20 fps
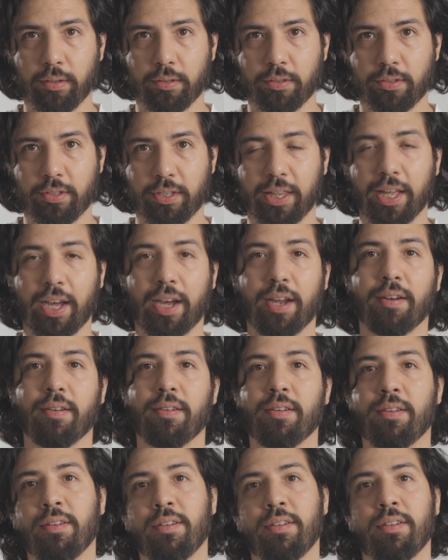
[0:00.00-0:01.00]
See that?
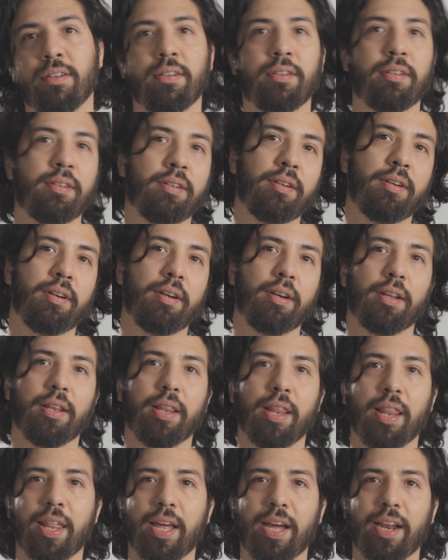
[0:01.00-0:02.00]

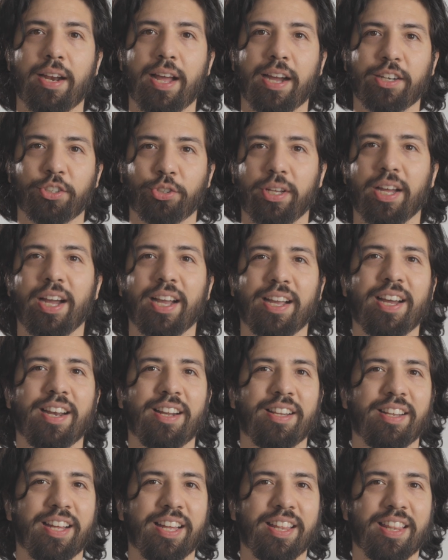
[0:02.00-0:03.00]
That actually, I
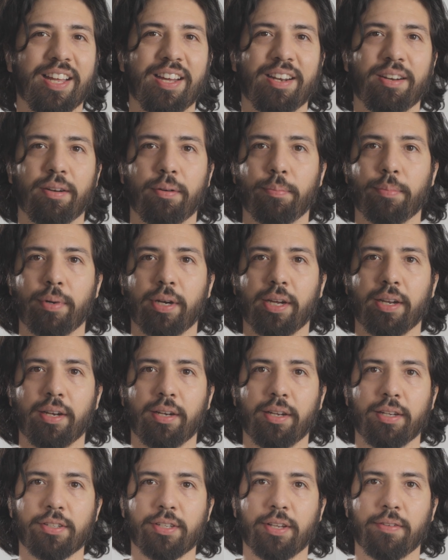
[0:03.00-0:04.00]
kind of like that,
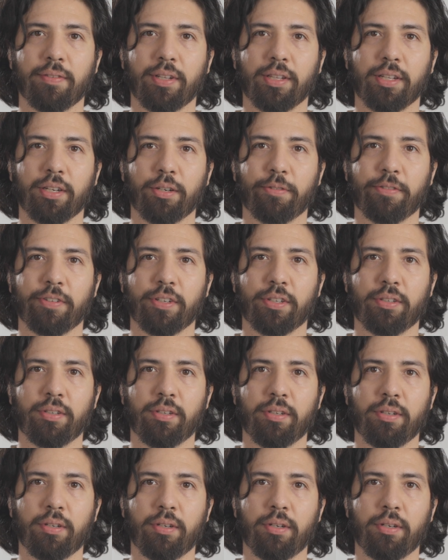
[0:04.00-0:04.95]
but let's give a little fill.